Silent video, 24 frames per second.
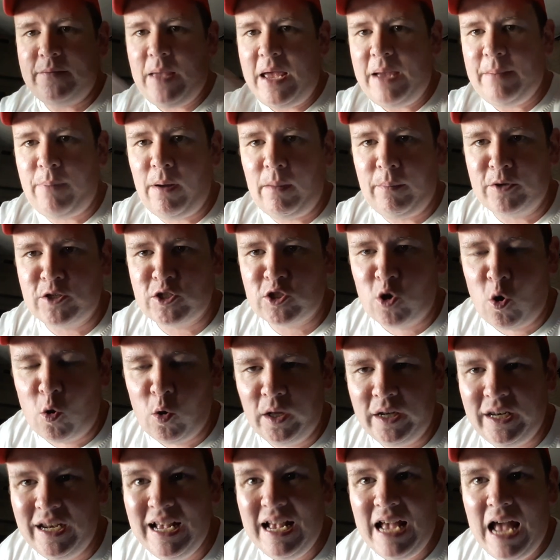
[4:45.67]
damn public
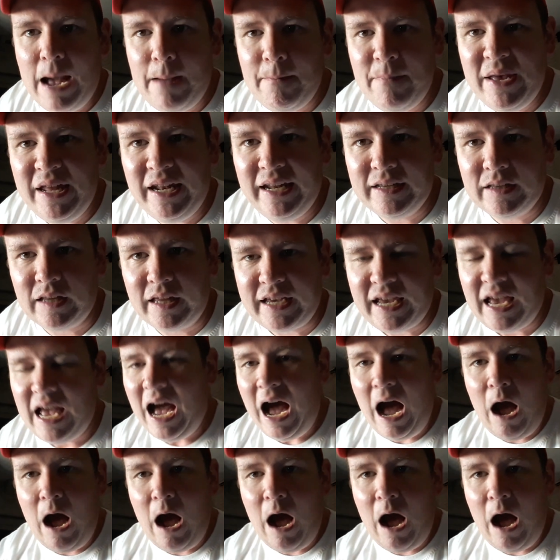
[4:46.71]
schooling immediately.